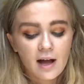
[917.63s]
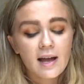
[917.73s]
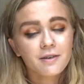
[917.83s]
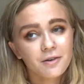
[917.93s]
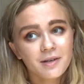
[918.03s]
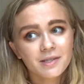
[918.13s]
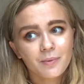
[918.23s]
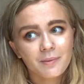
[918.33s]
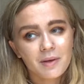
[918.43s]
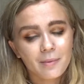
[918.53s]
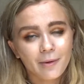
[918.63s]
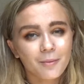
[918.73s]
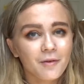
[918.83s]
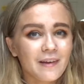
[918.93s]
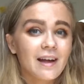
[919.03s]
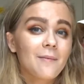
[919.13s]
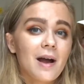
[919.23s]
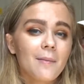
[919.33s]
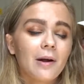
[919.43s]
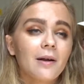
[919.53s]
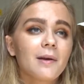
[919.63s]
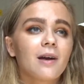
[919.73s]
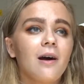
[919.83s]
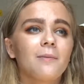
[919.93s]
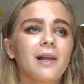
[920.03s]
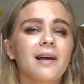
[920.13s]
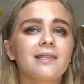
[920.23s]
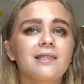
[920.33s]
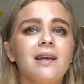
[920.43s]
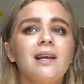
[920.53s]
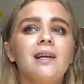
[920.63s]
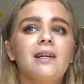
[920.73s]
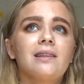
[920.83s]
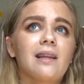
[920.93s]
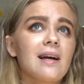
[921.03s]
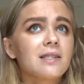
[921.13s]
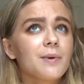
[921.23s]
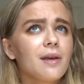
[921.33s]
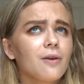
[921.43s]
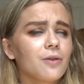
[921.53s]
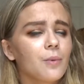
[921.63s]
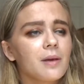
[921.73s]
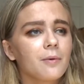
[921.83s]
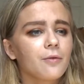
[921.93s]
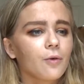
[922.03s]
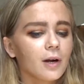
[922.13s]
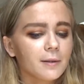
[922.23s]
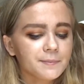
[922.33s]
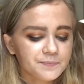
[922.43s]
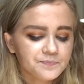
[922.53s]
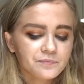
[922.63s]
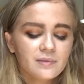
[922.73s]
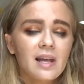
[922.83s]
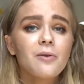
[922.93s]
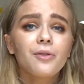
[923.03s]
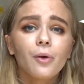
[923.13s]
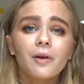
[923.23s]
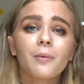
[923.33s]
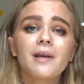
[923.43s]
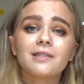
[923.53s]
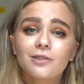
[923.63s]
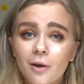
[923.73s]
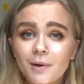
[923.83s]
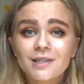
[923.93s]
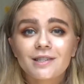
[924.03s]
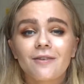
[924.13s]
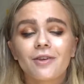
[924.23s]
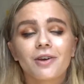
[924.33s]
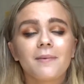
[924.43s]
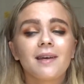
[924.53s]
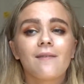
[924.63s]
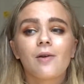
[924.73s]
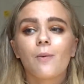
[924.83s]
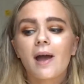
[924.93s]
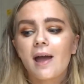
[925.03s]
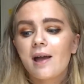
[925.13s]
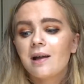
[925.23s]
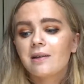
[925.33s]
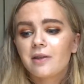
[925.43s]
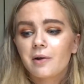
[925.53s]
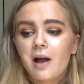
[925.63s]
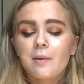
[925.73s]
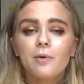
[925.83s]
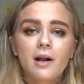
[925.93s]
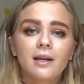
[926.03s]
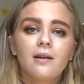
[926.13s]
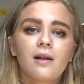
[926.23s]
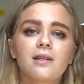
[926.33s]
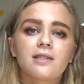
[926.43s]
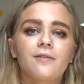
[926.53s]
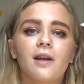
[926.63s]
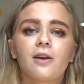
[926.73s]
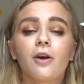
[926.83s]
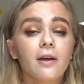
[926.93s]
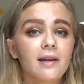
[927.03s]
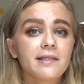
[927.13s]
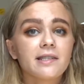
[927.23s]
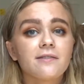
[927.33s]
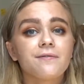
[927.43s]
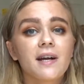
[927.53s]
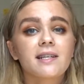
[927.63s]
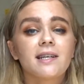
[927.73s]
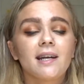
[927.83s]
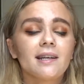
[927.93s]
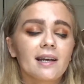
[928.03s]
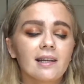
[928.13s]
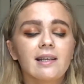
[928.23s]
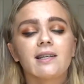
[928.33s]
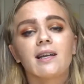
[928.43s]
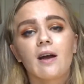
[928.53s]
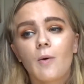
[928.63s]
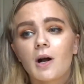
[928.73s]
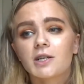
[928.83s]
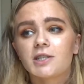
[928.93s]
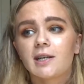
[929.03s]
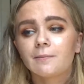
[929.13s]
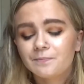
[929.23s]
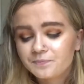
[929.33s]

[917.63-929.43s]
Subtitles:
I noticed when people were moving out of my apartment complex last week or the week before, they were throwing away so much stuff that could be given away. I brought in a lot of stuff that I could, and I disinfected it and I cleaned it and I washed it.